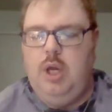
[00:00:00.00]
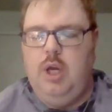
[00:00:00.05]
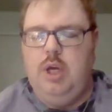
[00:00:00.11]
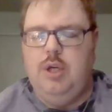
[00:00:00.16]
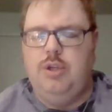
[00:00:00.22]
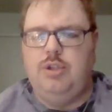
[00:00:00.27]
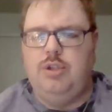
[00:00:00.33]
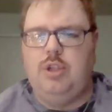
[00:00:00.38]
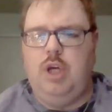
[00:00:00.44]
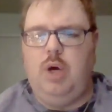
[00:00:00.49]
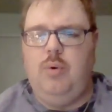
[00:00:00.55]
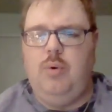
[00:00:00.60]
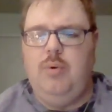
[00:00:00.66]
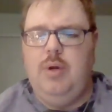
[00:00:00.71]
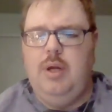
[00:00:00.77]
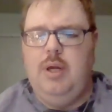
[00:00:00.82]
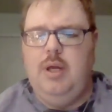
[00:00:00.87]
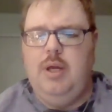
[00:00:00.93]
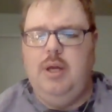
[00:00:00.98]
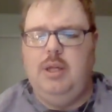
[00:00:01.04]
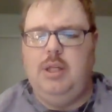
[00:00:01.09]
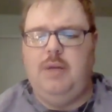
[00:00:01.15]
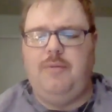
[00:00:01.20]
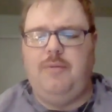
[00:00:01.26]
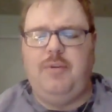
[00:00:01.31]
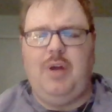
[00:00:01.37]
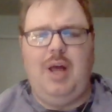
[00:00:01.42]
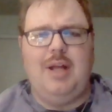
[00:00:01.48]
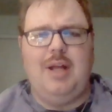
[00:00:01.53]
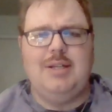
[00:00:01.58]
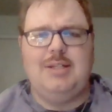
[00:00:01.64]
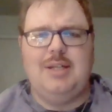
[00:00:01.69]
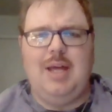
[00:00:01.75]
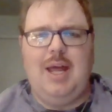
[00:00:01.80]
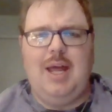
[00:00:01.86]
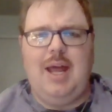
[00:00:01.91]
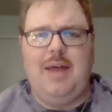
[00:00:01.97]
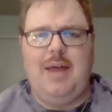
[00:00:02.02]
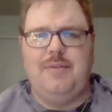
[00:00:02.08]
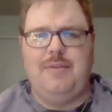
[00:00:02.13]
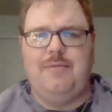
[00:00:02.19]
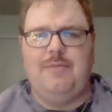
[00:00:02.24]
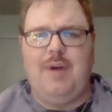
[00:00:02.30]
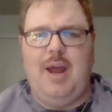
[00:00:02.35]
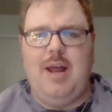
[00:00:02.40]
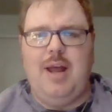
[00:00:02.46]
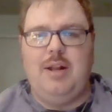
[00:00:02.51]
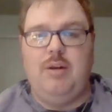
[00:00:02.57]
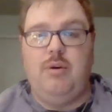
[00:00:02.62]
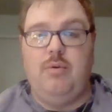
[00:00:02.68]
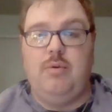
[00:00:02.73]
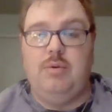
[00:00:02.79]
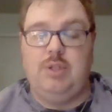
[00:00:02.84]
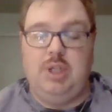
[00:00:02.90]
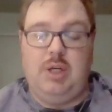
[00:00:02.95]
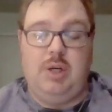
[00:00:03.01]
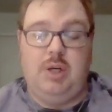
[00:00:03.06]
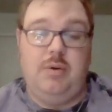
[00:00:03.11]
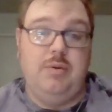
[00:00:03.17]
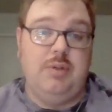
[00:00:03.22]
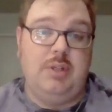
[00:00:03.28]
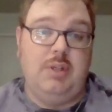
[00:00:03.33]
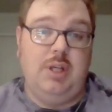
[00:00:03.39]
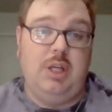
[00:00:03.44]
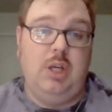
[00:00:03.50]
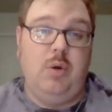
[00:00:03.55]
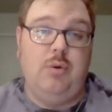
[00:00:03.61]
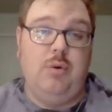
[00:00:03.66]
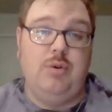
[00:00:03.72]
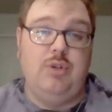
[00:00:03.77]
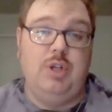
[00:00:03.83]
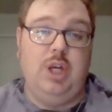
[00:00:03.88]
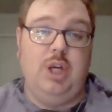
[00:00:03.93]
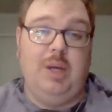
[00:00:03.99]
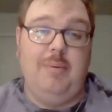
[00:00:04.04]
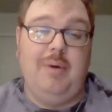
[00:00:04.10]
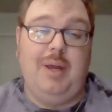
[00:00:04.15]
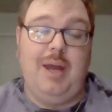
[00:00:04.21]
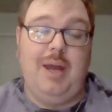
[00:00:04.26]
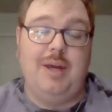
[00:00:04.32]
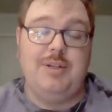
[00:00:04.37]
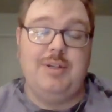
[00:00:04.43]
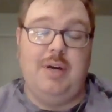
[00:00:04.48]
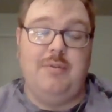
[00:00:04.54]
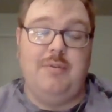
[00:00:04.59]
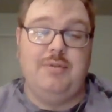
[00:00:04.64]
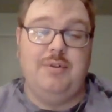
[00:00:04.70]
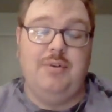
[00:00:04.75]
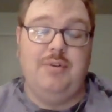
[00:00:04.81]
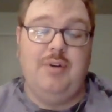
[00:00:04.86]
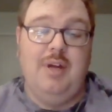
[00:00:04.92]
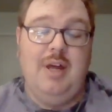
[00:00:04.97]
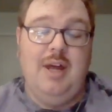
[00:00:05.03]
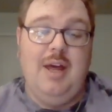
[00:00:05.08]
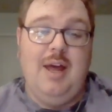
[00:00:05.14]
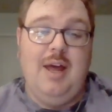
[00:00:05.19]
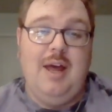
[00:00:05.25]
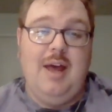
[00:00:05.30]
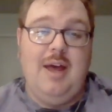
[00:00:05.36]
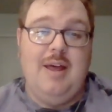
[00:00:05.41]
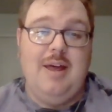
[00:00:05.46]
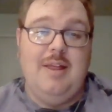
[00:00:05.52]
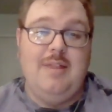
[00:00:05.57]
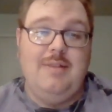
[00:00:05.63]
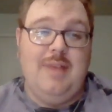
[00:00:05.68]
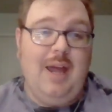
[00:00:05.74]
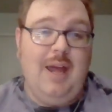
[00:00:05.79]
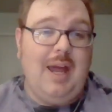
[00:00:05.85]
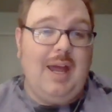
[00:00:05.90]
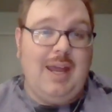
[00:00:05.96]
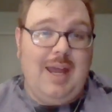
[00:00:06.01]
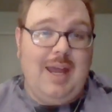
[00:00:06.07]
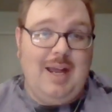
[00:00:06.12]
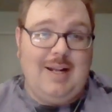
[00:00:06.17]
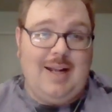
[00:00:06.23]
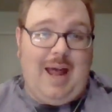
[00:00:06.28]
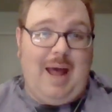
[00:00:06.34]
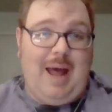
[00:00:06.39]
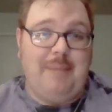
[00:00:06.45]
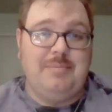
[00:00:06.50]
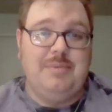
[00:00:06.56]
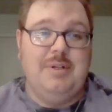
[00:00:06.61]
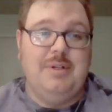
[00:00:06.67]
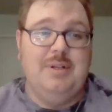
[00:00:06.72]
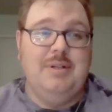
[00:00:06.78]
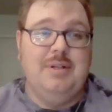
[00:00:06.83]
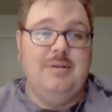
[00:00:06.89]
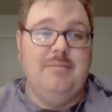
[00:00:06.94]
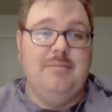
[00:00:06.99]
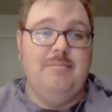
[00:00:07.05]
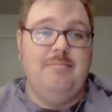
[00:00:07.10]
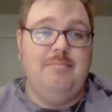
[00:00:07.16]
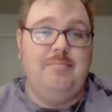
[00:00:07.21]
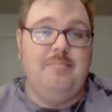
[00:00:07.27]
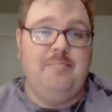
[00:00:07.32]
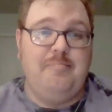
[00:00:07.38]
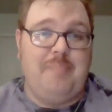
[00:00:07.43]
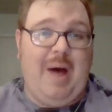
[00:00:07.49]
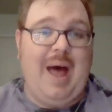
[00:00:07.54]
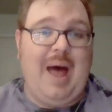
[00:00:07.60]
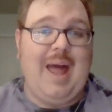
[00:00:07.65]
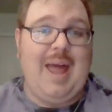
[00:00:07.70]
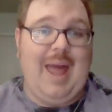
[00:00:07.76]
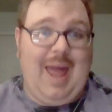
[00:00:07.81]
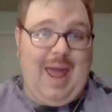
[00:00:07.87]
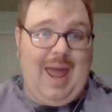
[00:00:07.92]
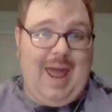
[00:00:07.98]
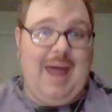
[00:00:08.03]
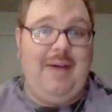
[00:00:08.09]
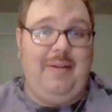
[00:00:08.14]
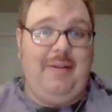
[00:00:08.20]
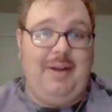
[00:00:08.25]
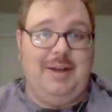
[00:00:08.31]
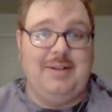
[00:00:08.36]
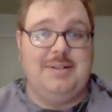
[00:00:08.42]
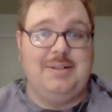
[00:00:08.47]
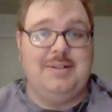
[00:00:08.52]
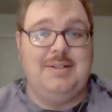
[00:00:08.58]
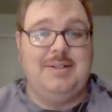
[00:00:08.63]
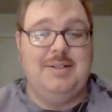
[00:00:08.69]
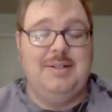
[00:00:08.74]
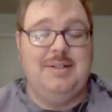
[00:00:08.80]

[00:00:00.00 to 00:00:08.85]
So, the fiance and the friend, who is a, who's the UG communication officer, they get kidnapped by aliens.